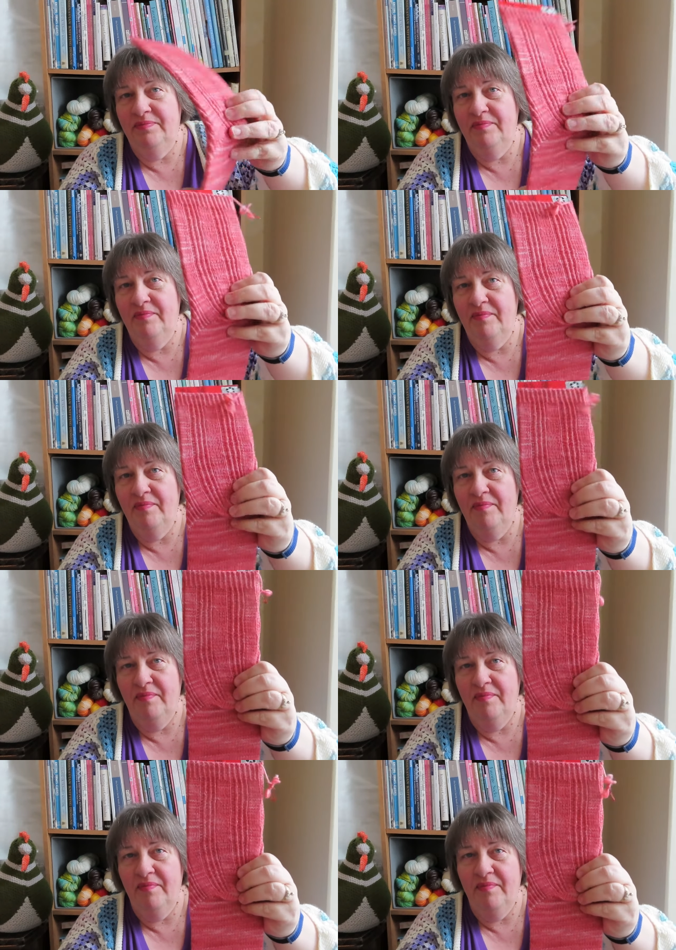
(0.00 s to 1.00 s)

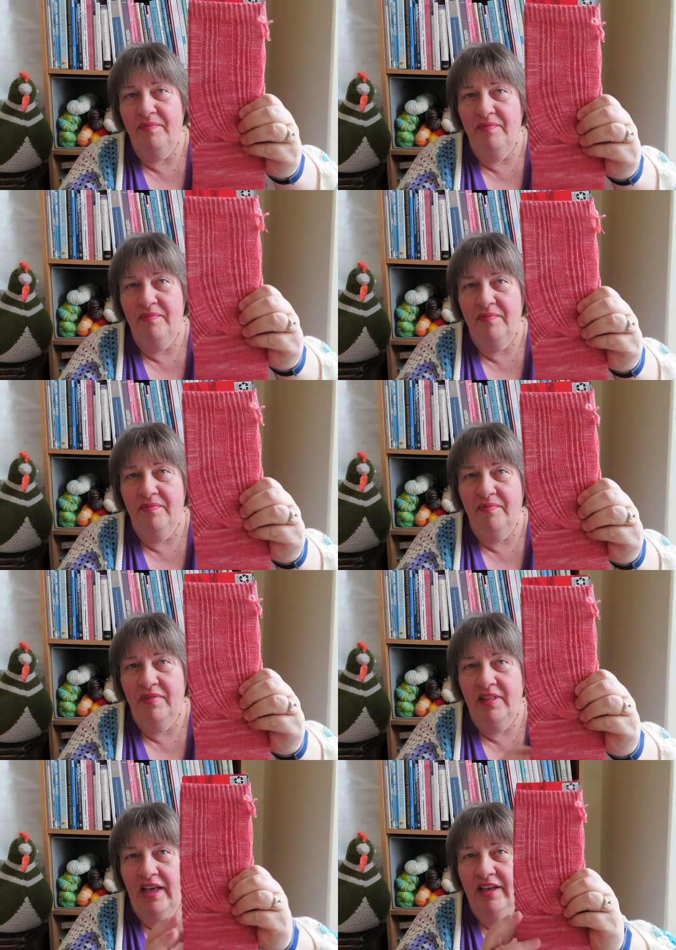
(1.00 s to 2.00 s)

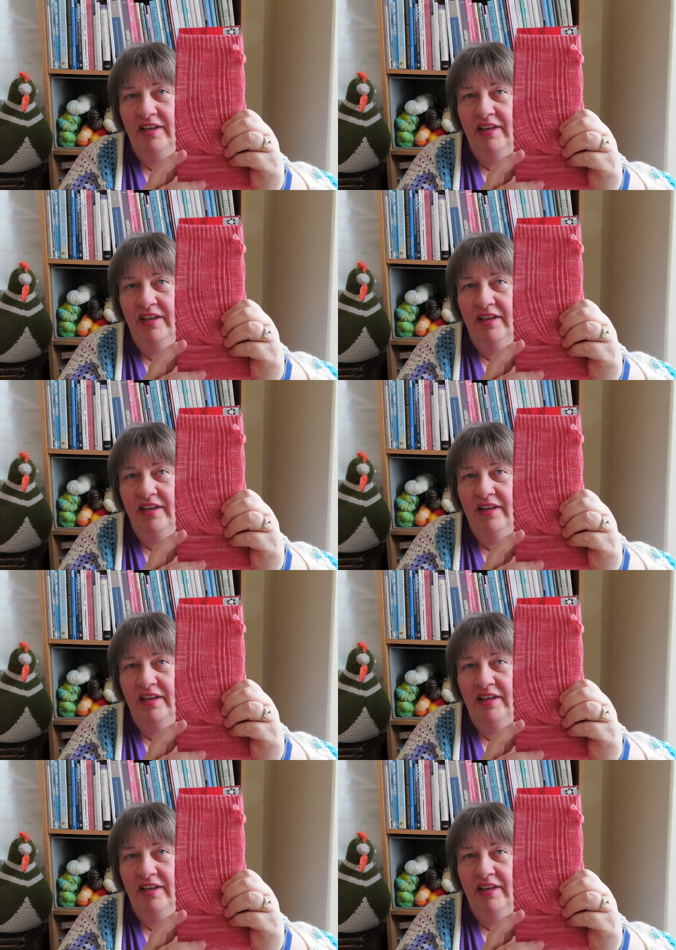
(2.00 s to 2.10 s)
[no speech]